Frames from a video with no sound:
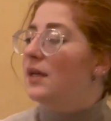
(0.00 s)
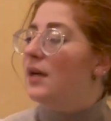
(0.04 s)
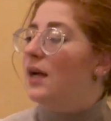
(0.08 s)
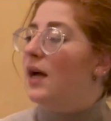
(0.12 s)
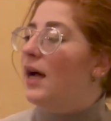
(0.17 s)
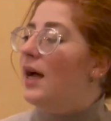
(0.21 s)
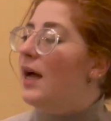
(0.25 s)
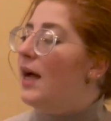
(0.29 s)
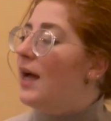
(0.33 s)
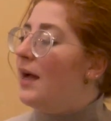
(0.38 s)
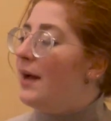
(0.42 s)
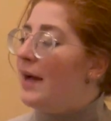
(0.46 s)

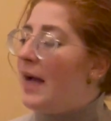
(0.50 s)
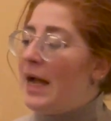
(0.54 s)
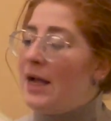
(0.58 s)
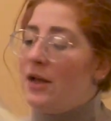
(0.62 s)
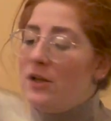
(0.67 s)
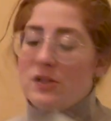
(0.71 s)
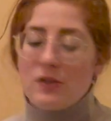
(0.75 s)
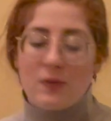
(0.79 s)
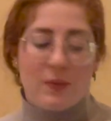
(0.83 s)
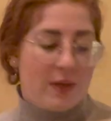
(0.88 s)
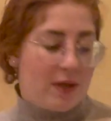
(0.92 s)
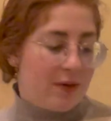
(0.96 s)
I
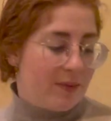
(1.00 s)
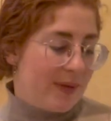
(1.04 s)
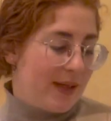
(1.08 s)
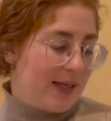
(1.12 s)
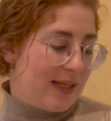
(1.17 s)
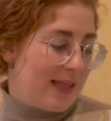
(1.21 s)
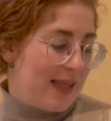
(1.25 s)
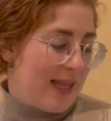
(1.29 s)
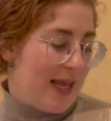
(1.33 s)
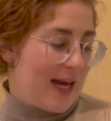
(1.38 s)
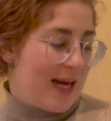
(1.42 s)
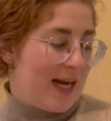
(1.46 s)
also want to
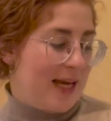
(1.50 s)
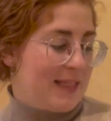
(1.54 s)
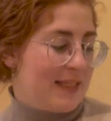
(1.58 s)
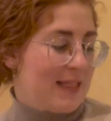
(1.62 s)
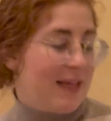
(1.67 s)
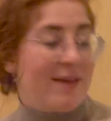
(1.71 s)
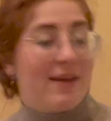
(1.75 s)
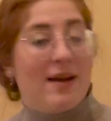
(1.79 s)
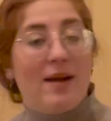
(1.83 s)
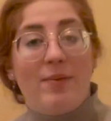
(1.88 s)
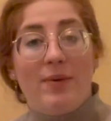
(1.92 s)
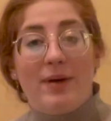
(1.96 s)
read La
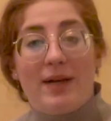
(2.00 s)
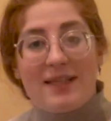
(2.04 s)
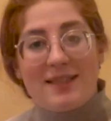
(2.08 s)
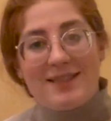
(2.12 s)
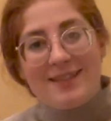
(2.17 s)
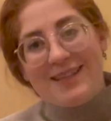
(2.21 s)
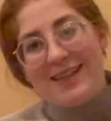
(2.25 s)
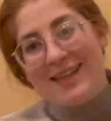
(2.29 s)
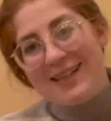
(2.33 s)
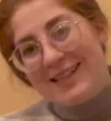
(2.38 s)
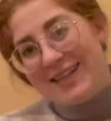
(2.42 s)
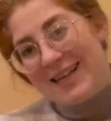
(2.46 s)
Casa de la Buena
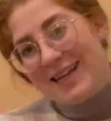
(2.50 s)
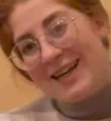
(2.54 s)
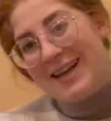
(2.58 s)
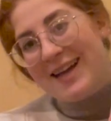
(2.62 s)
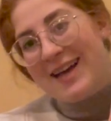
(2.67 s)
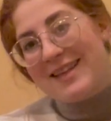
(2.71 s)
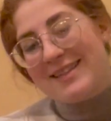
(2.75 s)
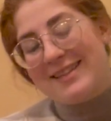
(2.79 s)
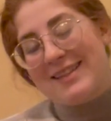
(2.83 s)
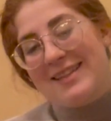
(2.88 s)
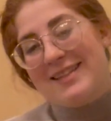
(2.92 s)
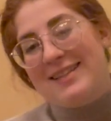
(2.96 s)
Estrella.
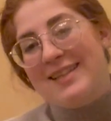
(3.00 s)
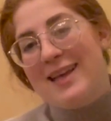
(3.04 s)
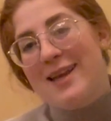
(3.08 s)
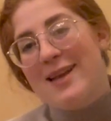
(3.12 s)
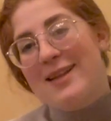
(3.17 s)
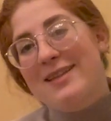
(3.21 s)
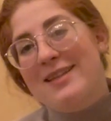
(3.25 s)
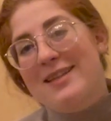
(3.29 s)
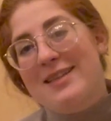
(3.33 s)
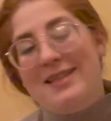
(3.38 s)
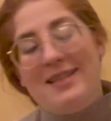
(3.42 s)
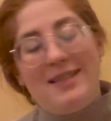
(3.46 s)
As I
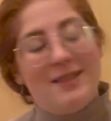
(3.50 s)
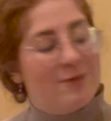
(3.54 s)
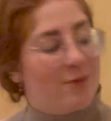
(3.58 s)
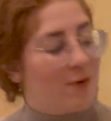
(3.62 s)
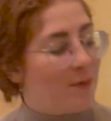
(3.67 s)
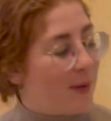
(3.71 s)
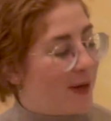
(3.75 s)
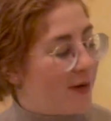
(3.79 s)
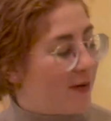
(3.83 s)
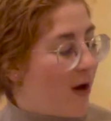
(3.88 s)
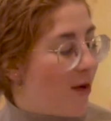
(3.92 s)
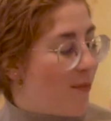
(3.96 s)
said, this is
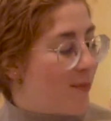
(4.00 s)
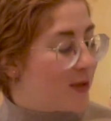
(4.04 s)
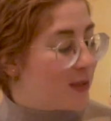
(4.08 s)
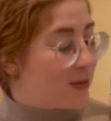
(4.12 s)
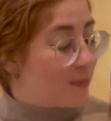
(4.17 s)
from my grandma's